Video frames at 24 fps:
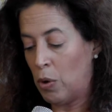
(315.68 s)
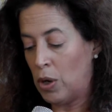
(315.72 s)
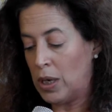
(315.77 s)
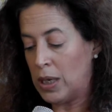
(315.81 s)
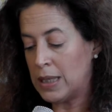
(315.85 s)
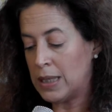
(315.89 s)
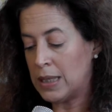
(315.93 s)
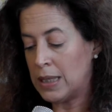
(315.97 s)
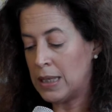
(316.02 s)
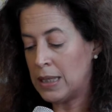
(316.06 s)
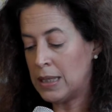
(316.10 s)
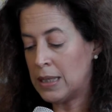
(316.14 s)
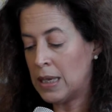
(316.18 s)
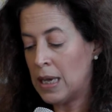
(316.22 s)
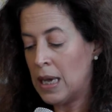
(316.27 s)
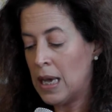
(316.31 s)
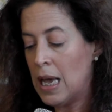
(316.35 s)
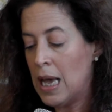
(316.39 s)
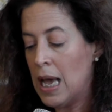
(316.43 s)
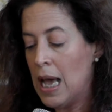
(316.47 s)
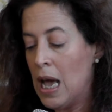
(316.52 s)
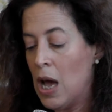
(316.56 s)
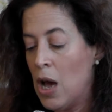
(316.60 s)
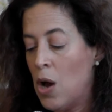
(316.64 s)
policies,
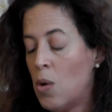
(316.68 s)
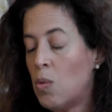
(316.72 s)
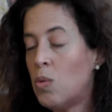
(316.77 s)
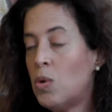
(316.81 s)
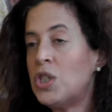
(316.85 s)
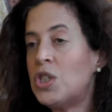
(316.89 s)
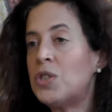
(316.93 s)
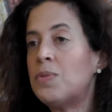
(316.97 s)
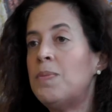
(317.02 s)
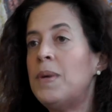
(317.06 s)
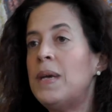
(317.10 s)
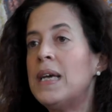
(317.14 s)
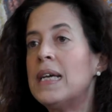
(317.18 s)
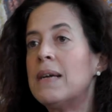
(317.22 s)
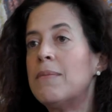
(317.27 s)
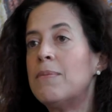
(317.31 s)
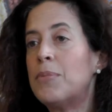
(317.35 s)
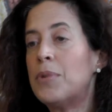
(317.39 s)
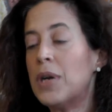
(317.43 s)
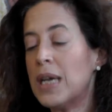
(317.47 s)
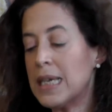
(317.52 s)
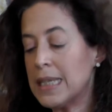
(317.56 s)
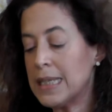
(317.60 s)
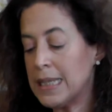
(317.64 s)
which
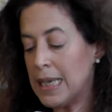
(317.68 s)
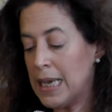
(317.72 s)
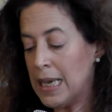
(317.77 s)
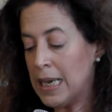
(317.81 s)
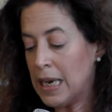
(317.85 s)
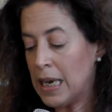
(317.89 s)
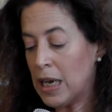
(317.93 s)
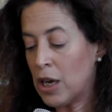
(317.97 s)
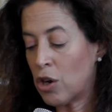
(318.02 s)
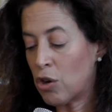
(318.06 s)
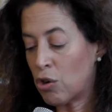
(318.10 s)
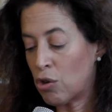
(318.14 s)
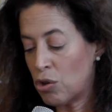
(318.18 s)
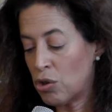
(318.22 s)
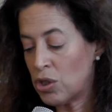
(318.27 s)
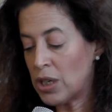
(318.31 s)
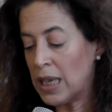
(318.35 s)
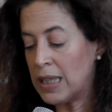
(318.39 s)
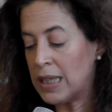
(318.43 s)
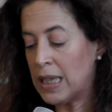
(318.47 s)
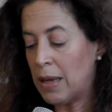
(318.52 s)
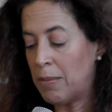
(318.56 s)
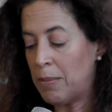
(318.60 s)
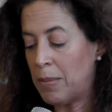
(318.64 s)
brings in a
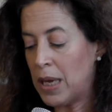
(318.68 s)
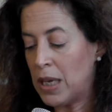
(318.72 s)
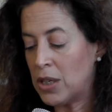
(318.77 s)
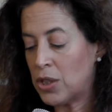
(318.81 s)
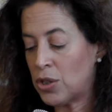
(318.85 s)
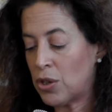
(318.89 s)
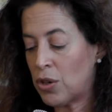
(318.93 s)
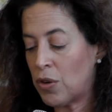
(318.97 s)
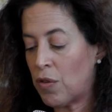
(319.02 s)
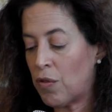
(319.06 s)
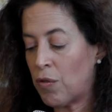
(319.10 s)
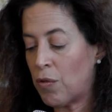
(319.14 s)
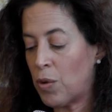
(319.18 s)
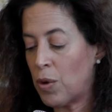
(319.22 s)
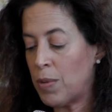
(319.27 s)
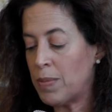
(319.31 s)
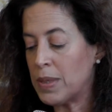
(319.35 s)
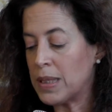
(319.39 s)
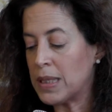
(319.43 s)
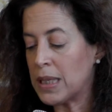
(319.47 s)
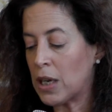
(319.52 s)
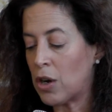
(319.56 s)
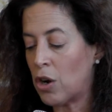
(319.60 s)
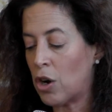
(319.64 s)
crucial dimension of
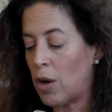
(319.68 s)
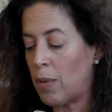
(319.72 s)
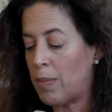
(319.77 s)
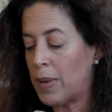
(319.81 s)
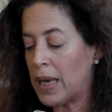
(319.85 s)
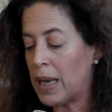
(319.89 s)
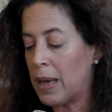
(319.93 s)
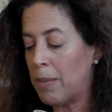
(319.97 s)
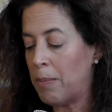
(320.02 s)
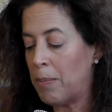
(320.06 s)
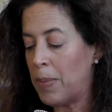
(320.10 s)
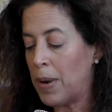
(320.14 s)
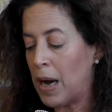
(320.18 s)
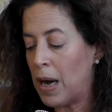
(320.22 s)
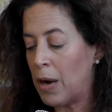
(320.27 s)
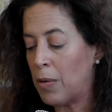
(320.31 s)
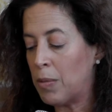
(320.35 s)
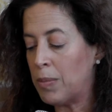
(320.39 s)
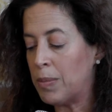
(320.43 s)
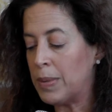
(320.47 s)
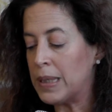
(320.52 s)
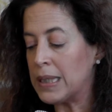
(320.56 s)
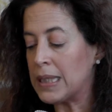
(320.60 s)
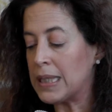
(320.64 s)
women's economic
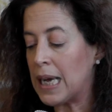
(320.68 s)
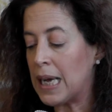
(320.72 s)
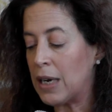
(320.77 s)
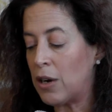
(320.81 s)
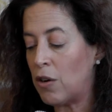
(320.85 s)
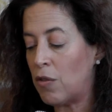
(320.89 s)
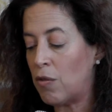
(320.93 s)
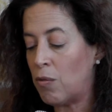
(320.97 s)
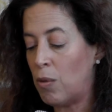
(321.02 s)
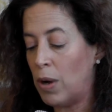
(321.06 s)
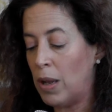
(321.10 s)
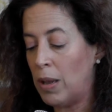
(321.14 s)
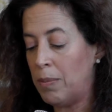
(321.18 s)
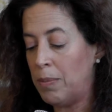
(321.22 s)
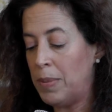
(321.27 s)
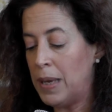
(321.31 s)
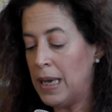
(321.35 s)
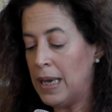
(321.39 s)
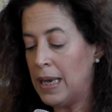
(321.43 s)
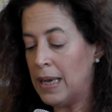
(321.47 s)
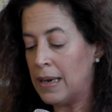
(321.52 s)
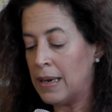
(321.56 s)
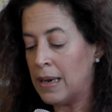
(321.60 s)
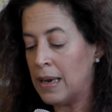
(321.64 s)
empowerment and of
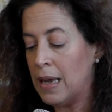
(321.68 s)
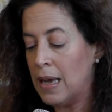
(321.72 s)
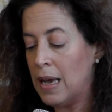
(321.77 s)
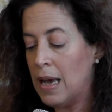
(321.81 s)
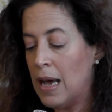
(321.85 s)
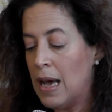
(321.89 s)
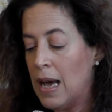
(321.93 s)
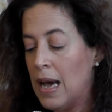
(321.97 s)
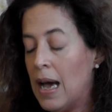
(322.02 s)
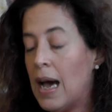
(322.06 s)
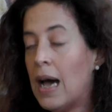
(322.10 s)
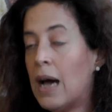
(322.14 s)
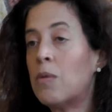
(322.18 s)
well-being,